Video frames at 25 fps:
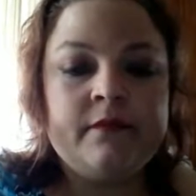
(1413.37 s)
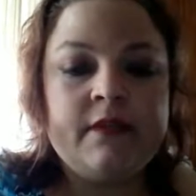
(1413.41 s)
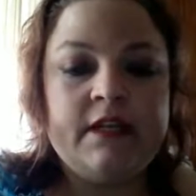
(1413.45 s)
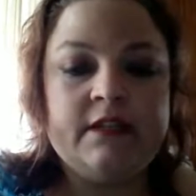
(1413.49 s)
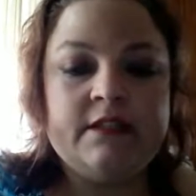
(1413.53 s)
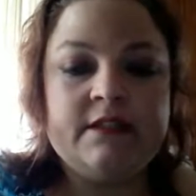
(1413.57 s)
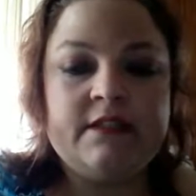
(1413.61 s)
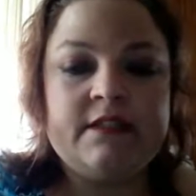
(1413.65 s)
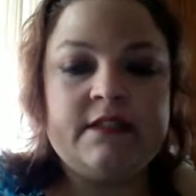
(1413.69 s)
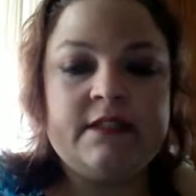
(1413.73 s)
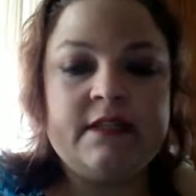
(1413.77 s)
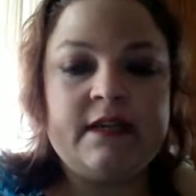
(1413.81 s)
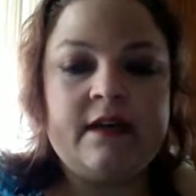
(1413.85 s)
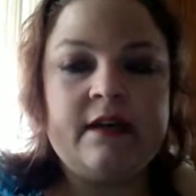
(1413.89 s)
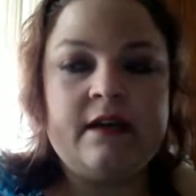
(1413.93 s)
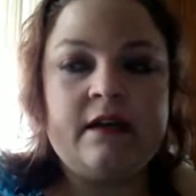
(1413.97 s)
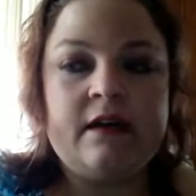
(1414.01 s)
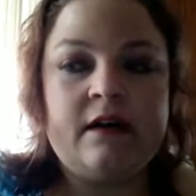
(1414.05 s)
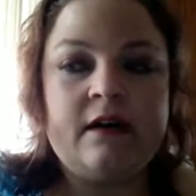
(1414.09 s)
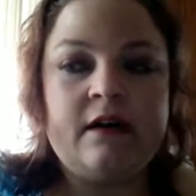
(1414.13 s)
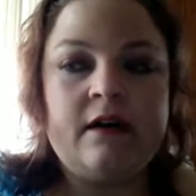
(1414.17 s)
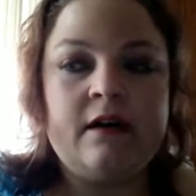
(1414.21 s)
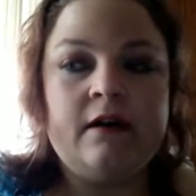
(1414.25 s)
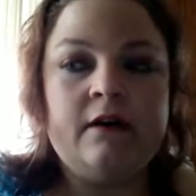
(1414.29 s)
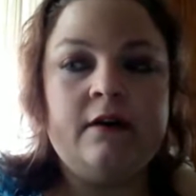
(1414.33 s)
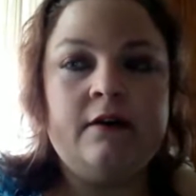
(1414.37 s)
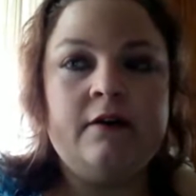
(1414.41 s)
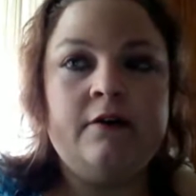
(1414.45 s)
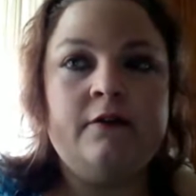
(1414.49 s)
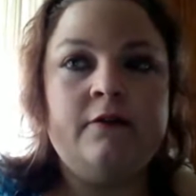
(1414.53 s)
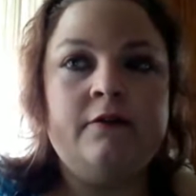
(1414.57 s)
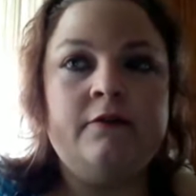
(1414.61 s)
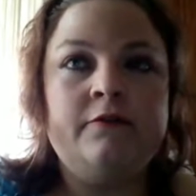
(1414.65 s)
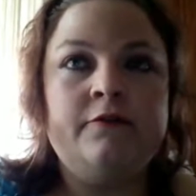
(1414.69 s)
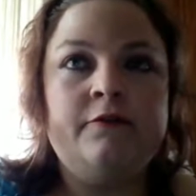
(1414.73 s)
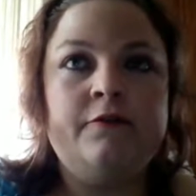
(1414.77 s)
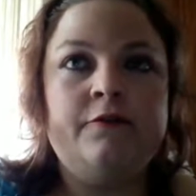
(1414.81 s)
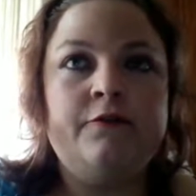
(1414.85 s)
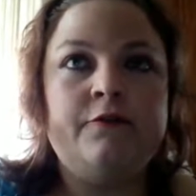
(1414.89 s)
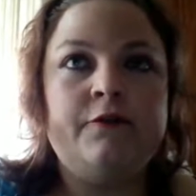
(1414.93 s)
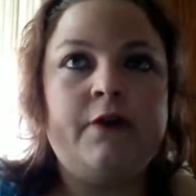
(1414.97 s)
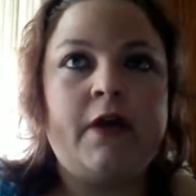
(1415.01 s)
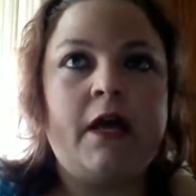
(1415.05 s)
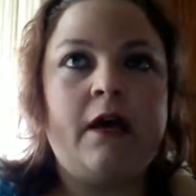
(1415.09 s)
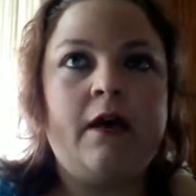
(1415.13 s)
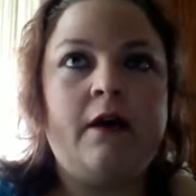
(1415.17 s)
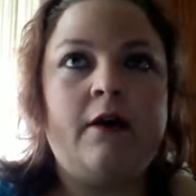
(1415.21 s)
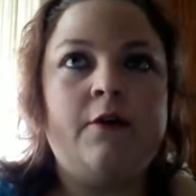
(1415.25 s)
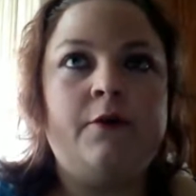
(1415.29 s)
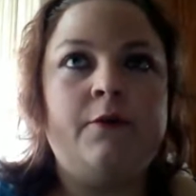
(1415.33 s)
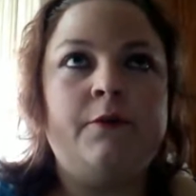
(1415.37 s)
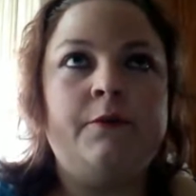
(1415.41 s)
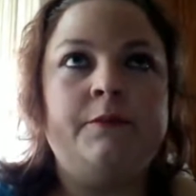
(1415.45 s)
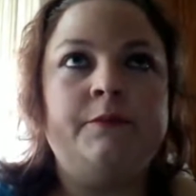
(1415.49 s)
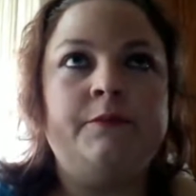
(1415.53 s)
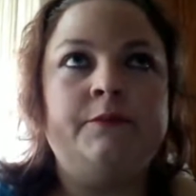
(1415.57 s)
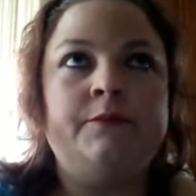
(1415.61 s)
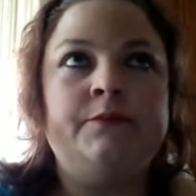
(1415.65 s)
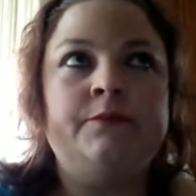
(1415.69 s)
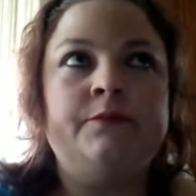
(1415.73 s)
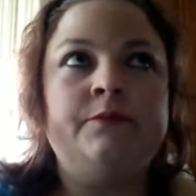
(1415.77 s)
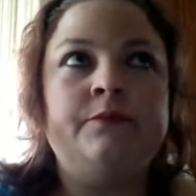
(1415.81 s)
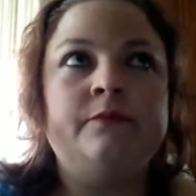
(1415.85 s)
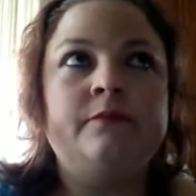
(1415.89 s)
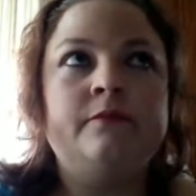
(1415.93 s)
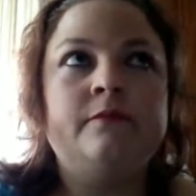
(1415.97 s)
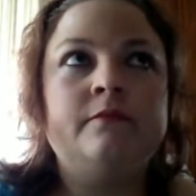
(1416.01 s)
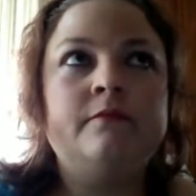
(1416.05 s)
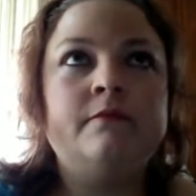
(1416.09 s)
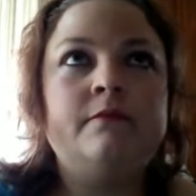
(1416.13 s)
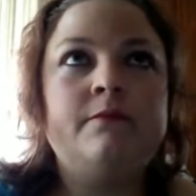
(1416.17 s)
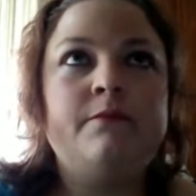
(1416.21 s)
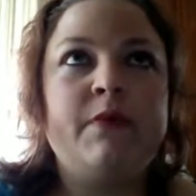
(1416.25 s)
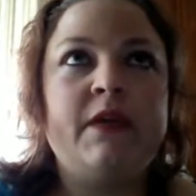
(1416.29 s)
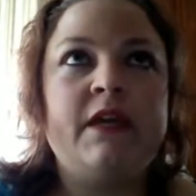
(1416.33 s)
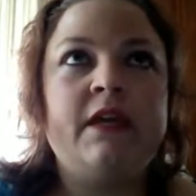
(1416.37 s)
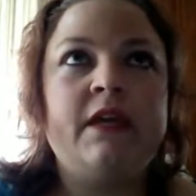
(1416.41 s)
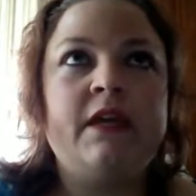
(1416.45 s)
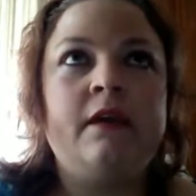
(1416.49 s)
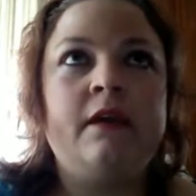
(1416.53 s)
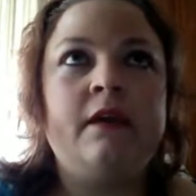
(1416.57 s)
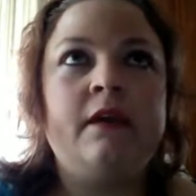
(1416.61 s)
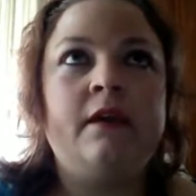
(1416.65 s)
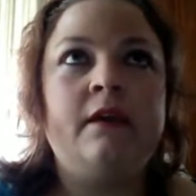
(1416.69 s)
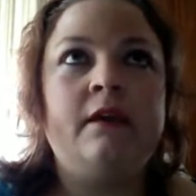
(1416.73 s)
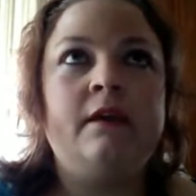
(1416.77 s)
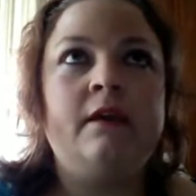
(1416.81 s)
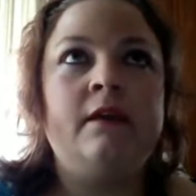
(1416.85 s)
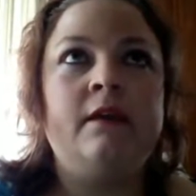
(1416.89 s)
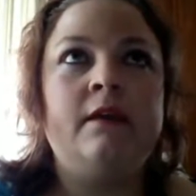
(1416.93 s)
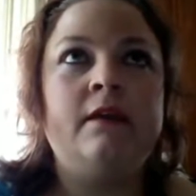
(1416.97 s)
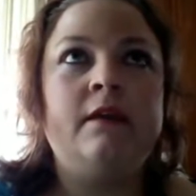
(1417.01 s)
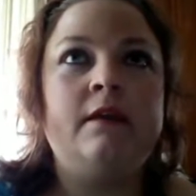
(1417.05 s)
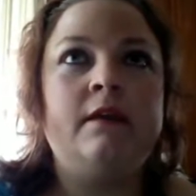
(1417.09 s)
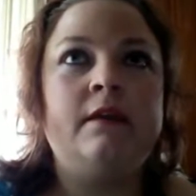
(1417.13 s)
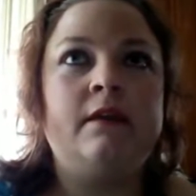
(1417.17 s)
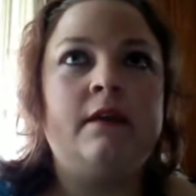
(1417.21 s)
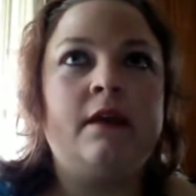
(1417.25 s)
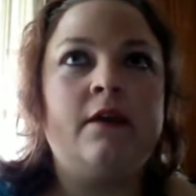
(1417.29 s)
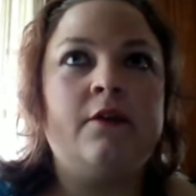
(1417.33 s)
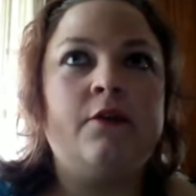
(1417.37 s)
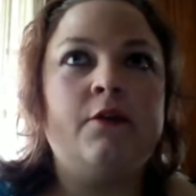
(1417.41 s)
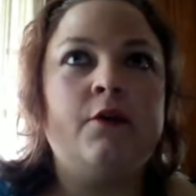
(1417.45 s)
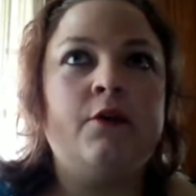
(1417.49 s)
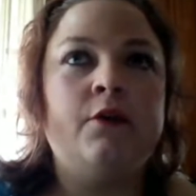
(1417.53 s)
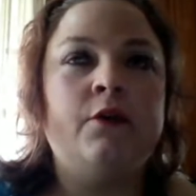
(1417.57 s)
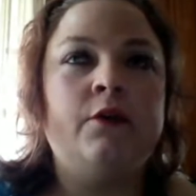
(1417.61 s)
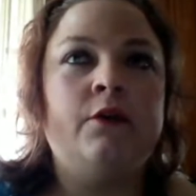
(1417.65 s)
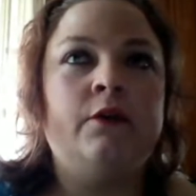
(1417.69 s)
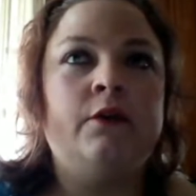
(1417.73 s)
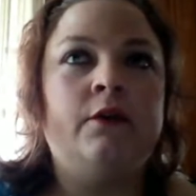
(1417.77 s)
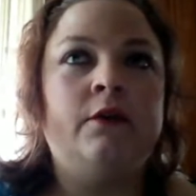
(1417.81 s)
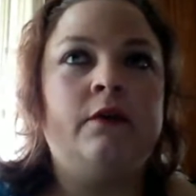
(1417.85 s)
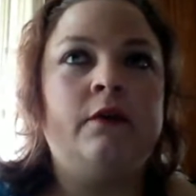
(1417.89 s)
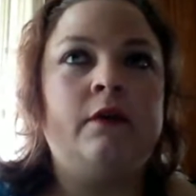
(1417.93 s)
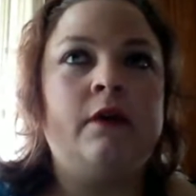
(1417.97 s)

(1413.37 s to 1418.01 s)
Instead of being in the other